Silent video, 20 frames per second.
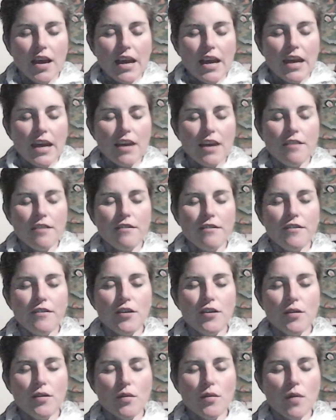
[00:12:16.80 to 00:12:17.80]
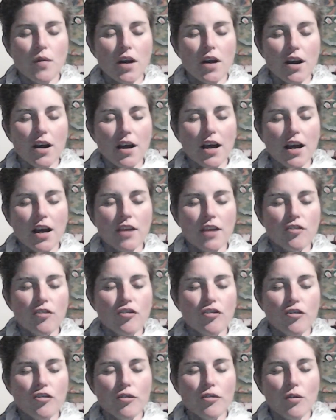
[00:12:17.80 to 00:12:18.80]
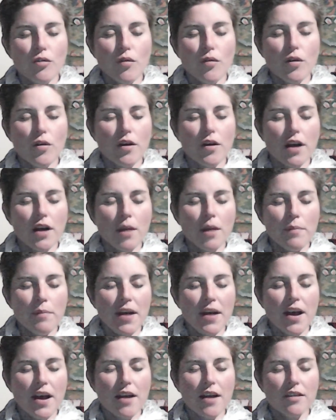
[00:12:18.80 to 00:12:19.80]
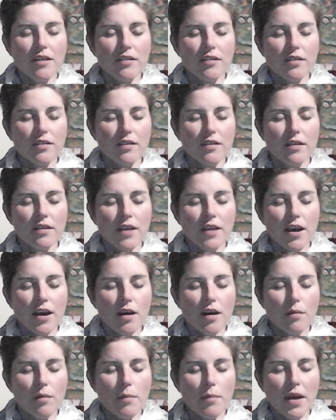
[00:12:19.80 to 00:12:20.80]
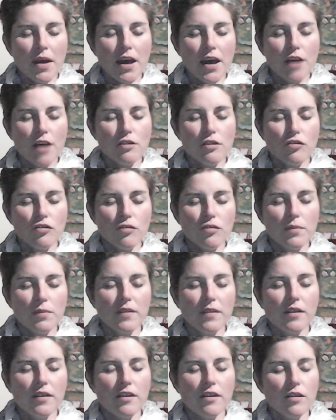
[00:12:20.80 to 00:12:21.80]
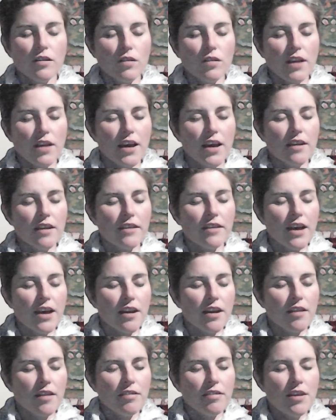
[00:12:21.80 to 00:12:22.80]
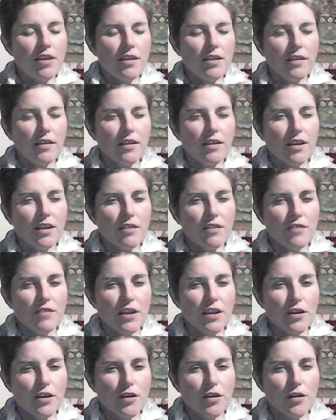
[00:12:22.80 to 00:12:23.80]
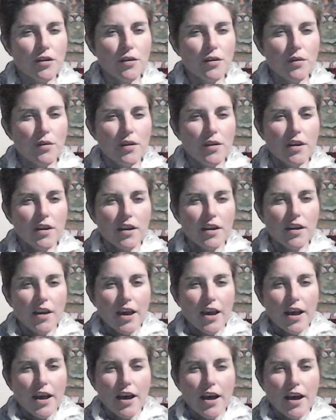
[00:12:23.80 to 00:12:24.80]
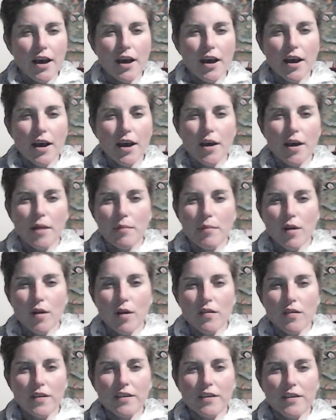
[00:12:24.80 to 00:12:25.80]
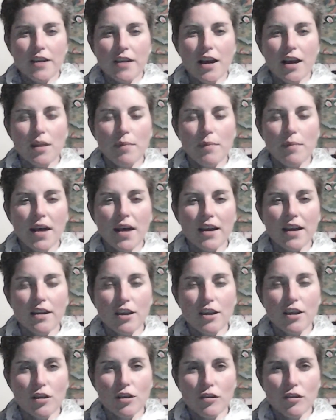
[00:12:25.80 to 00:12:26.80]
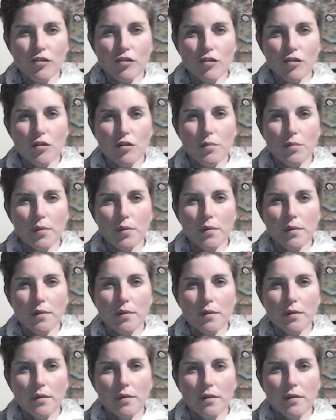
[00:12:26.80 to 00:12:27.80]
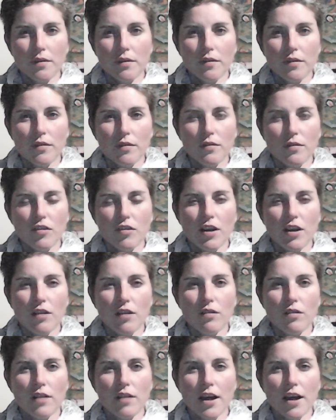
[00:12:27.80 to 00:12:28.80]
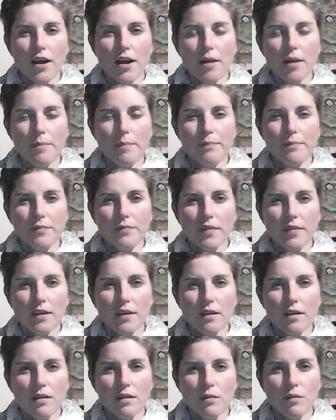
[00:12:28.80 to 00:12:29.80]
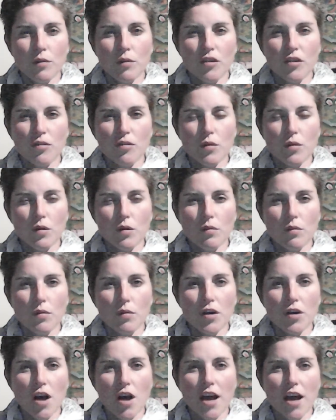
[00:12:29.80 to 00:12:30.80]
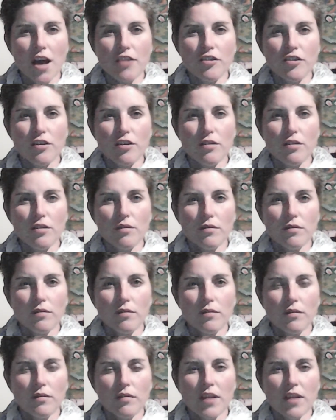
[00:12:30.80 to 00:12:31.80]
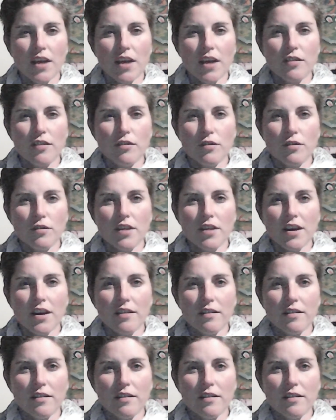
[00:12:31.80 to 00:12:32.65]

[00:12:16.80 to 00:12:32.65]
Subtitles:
If you are unsure about how you should be sitting or laying down, I think there's another video on this Nala Pakana YouTube channel which will guide you how to do that.